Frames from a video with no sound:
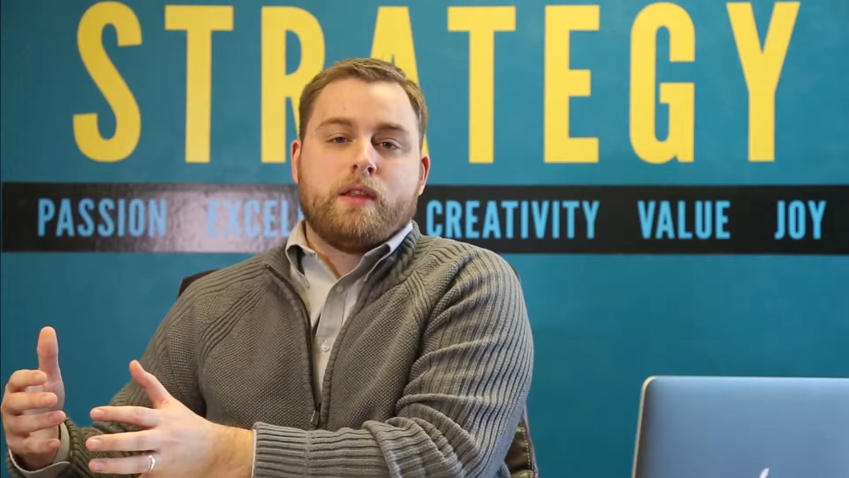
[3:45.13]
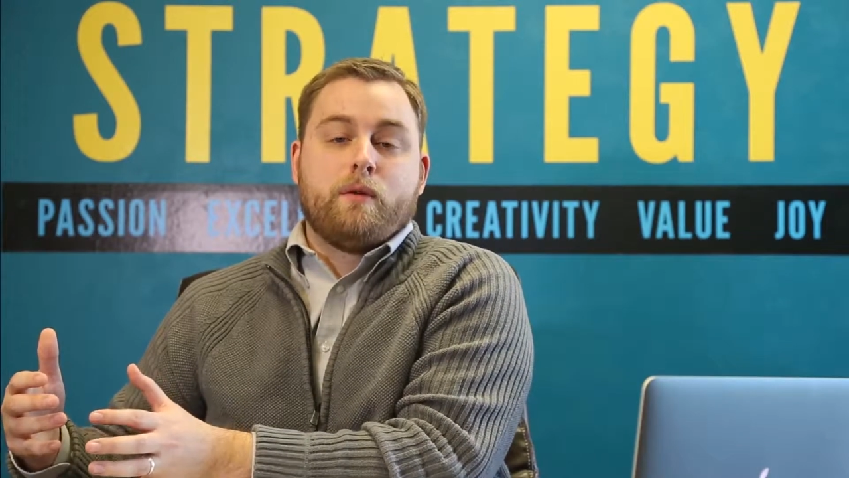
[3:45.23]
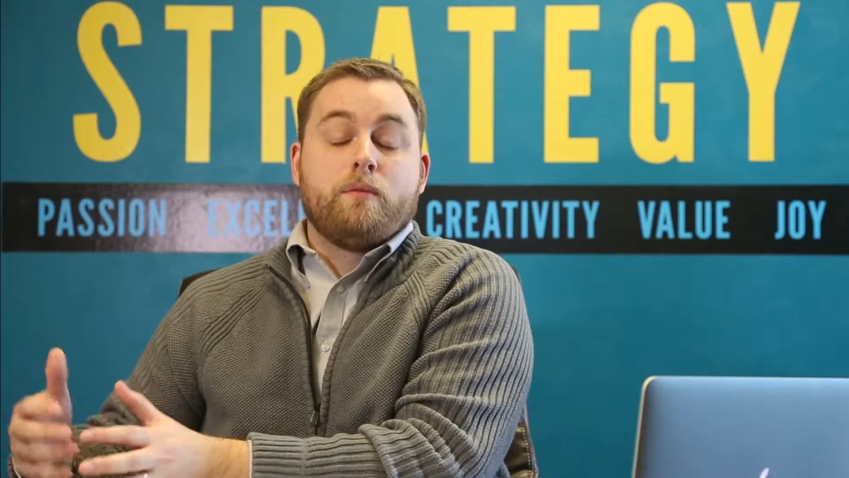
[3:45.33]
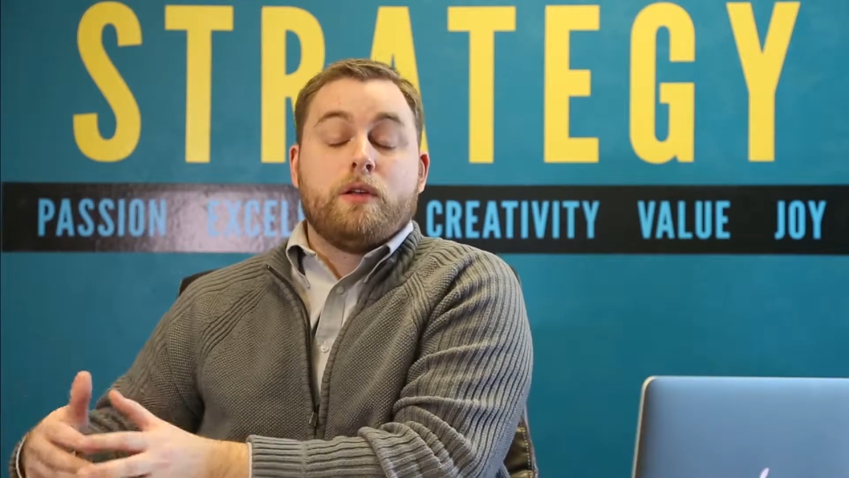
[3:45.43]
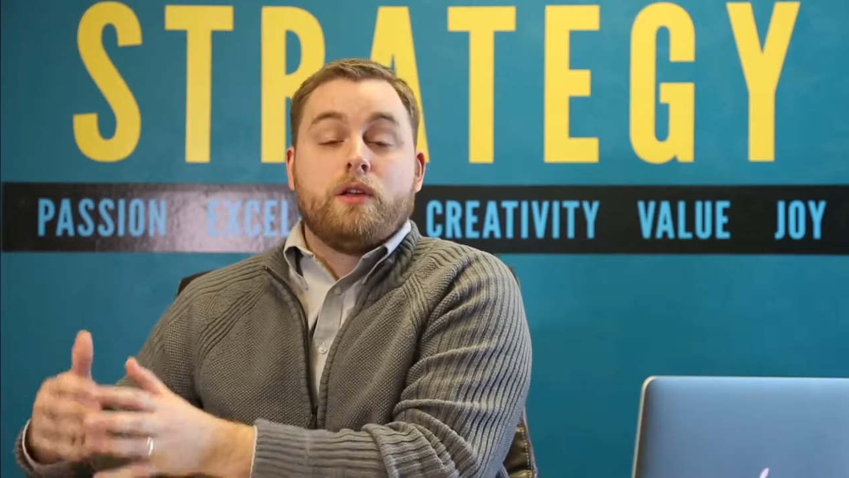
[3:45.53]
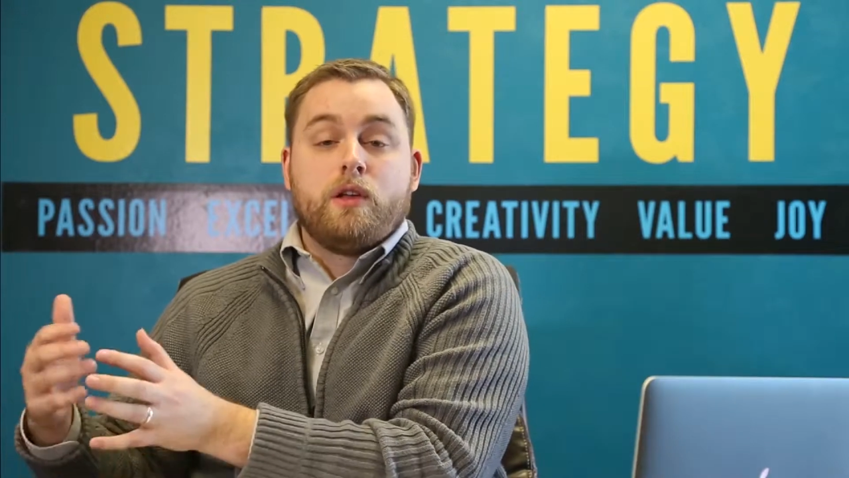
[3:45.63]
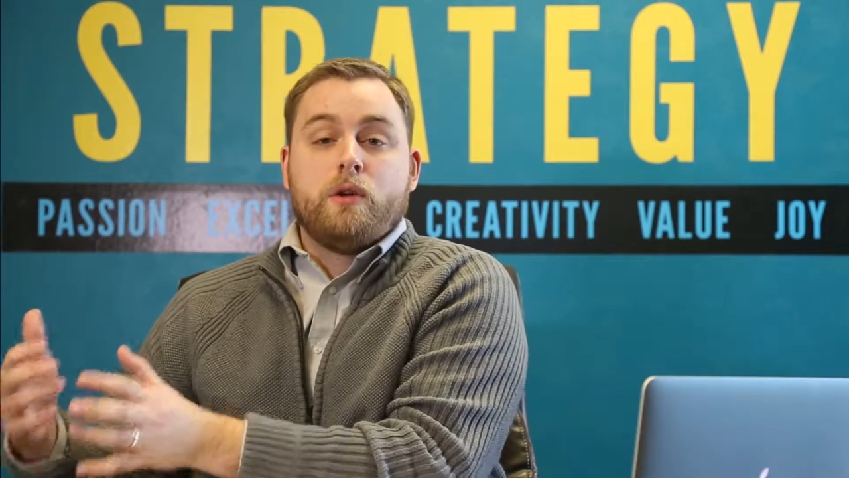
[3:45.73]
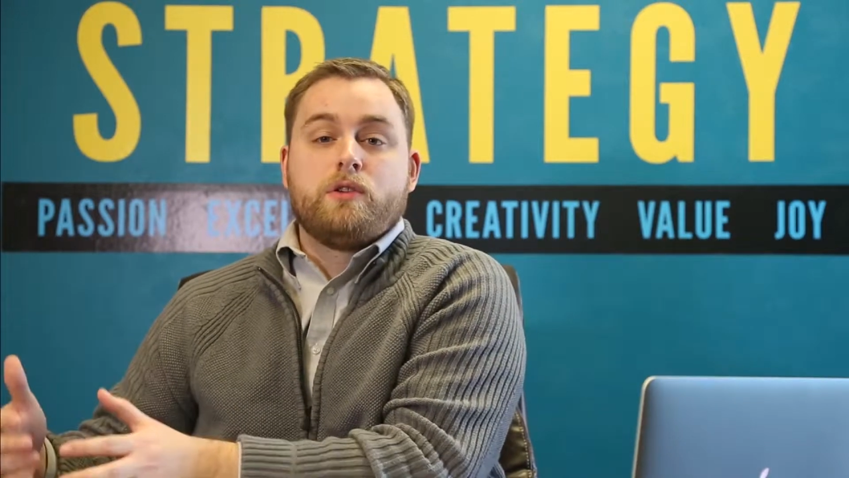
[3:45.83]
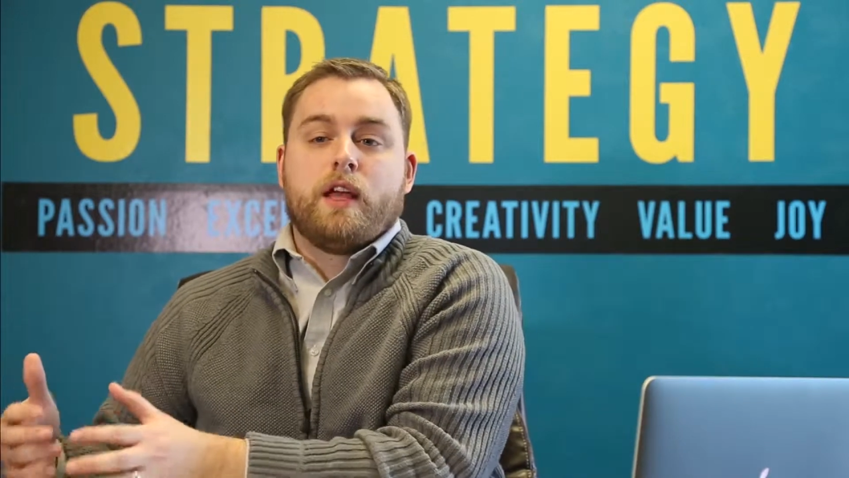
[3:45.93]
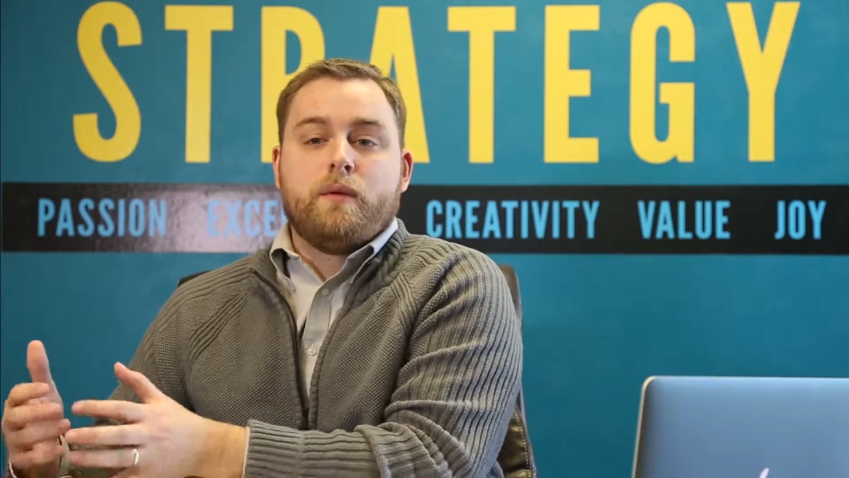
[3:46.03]
that would be a
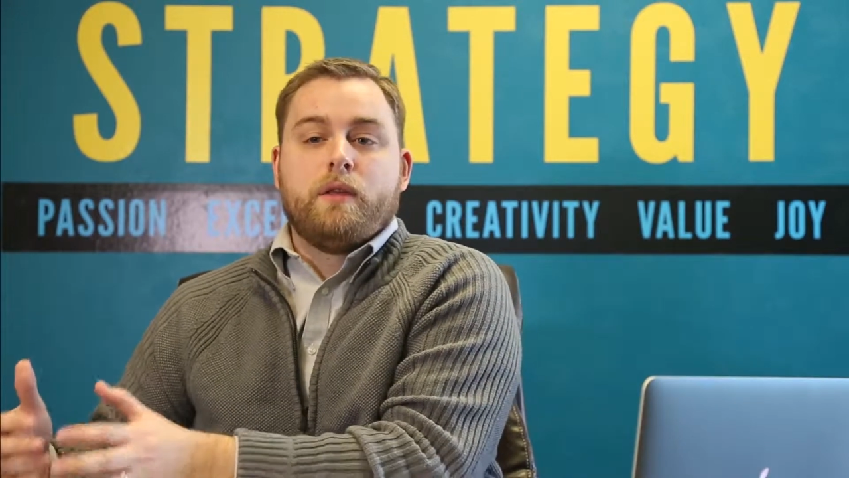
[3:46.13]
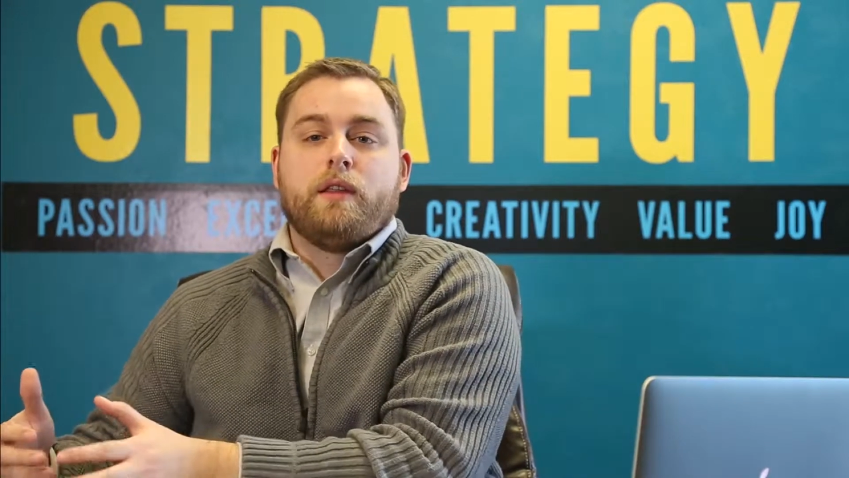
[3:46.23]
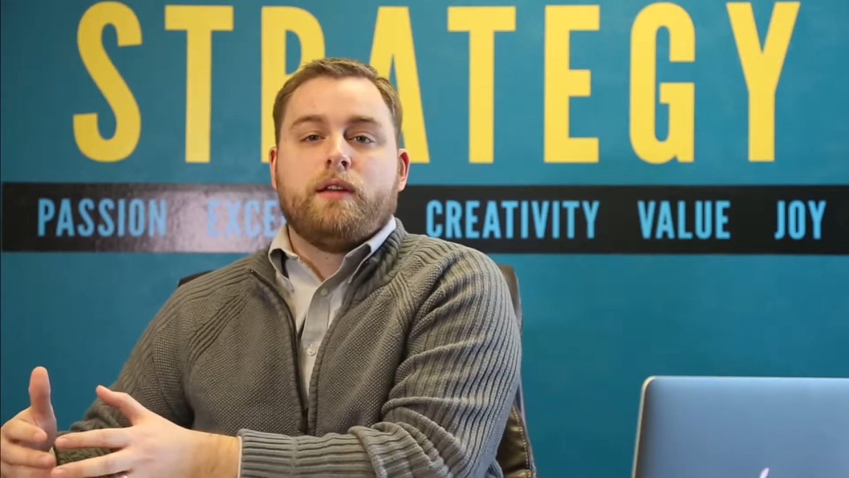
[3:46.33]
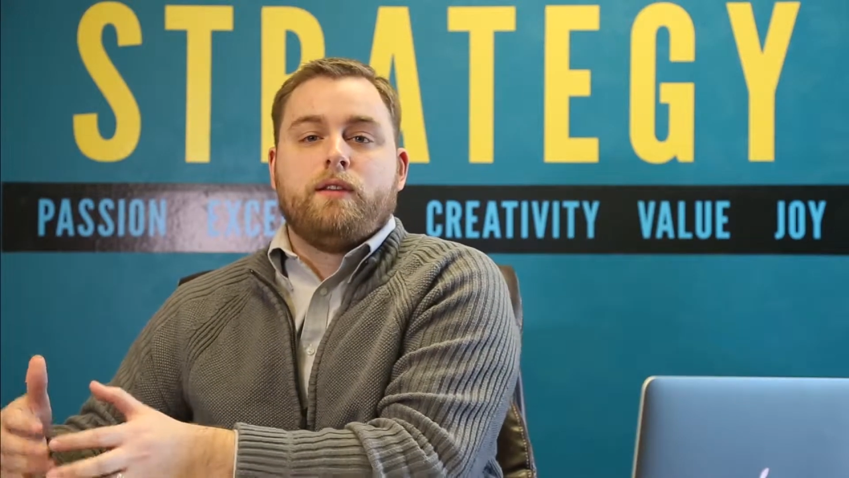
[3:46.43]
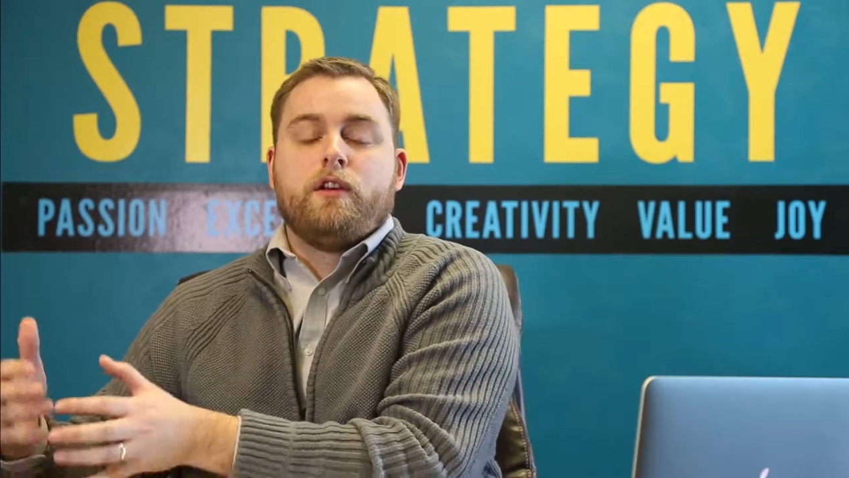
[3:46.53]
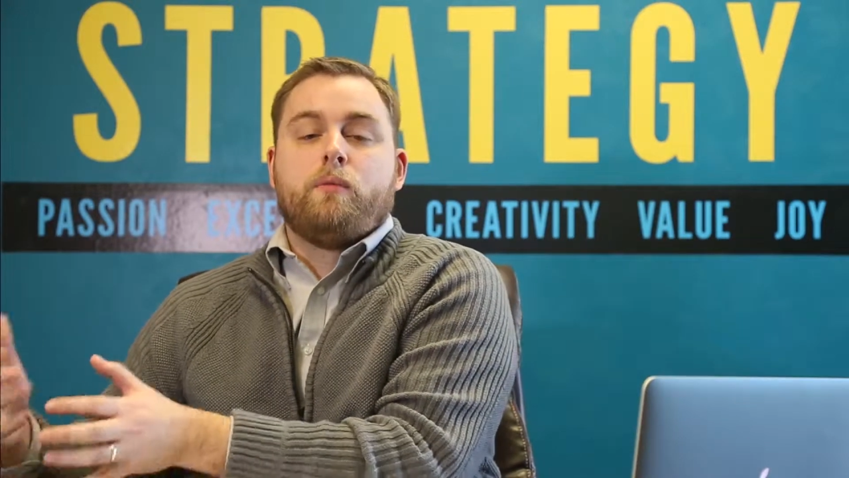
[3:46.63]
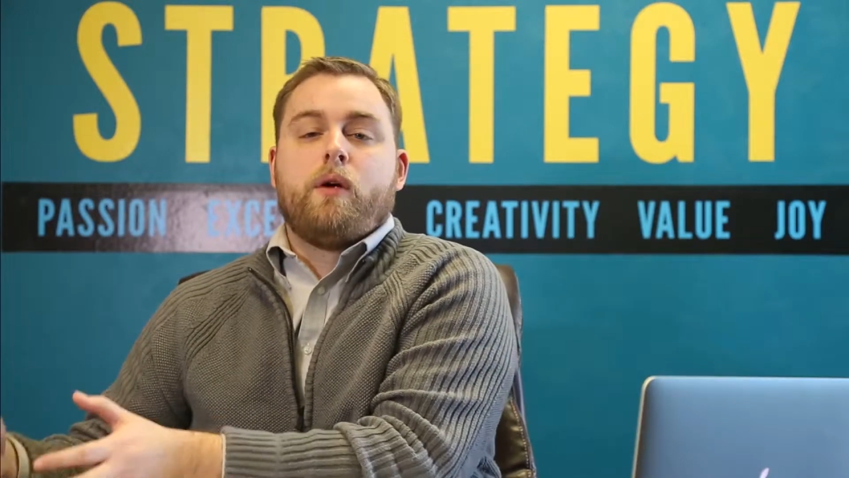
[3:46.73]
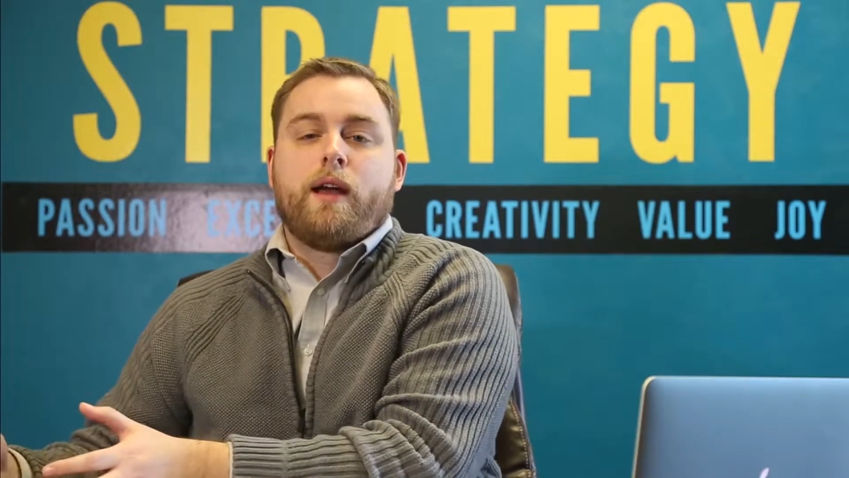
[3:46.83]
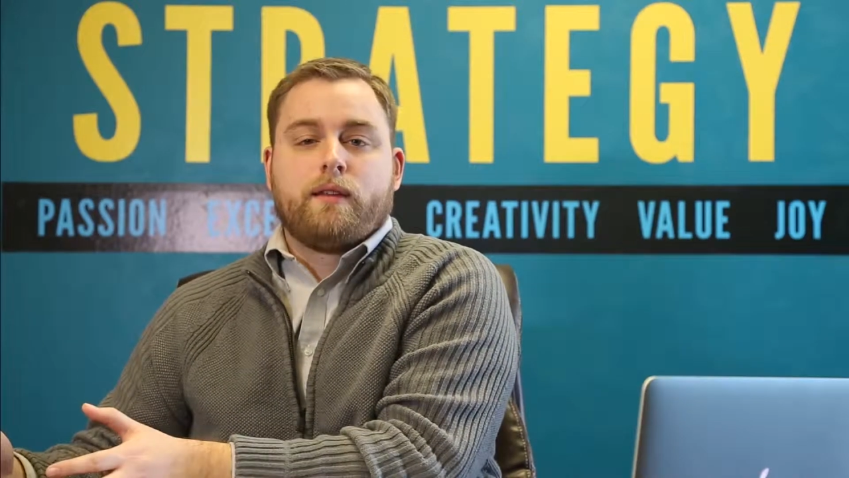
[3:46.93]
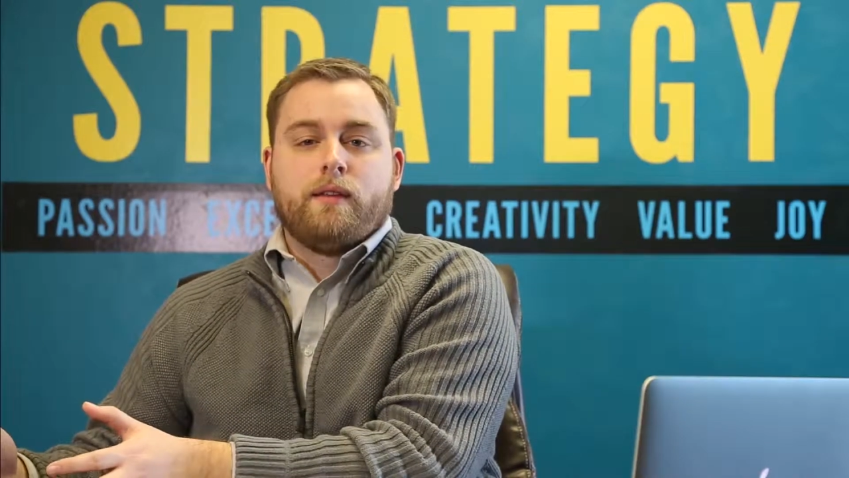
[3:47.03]
huge liability to your
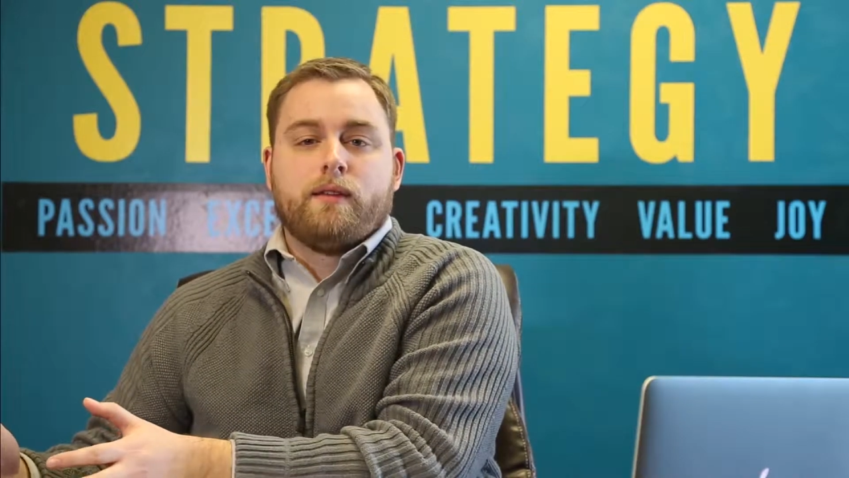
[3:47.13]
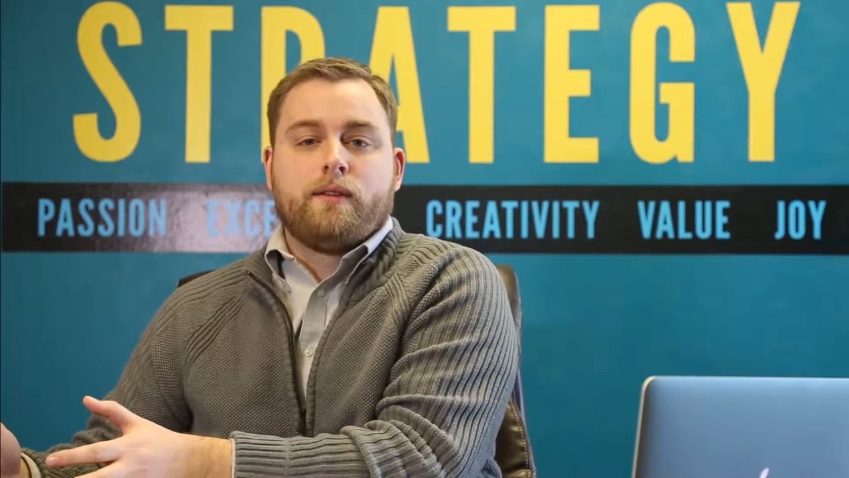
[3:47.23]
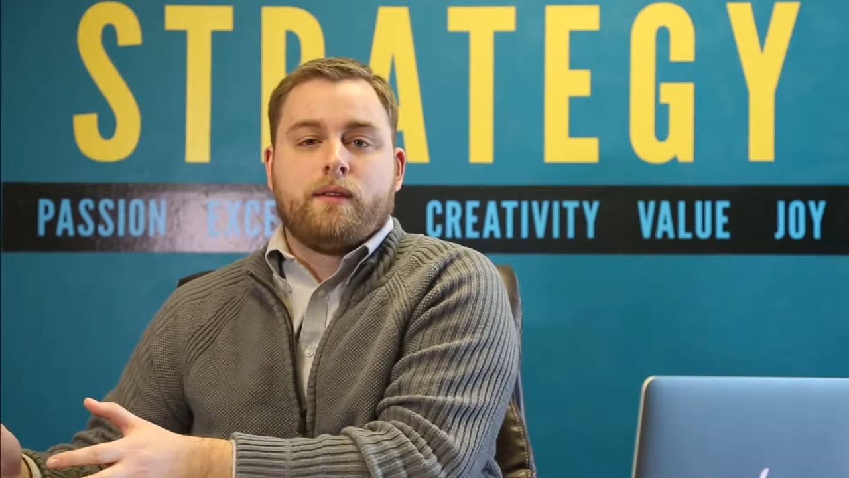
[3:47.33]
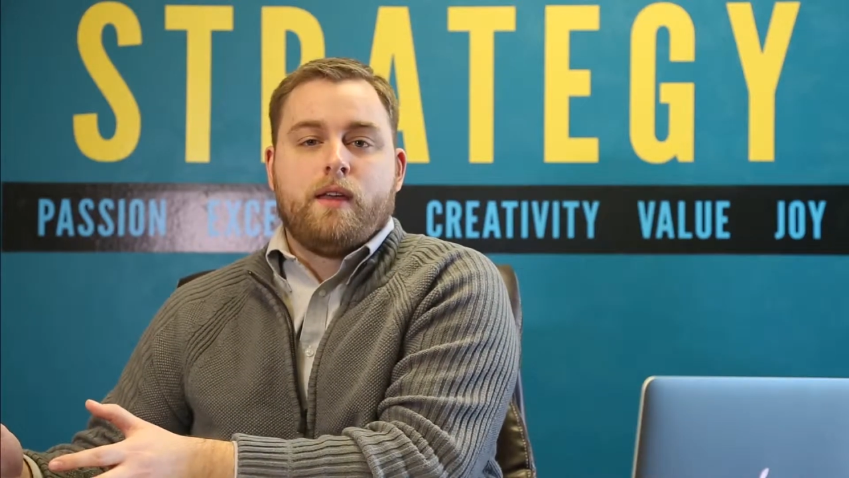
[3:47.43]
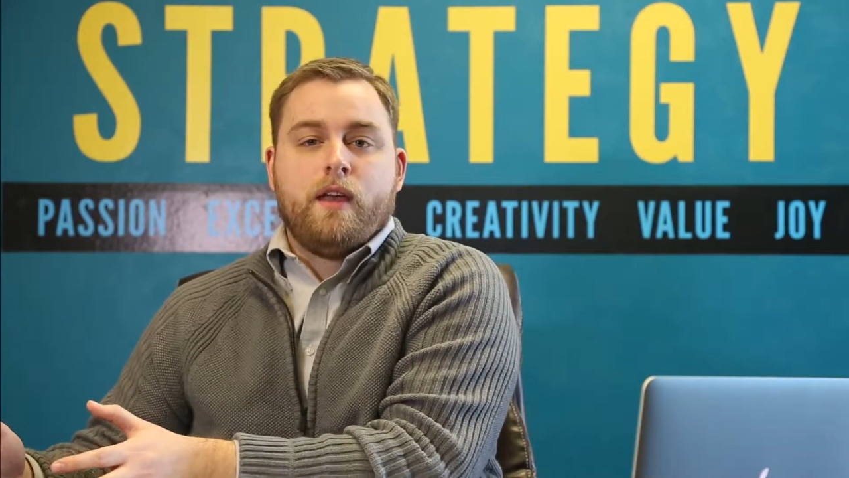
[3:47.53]
practice.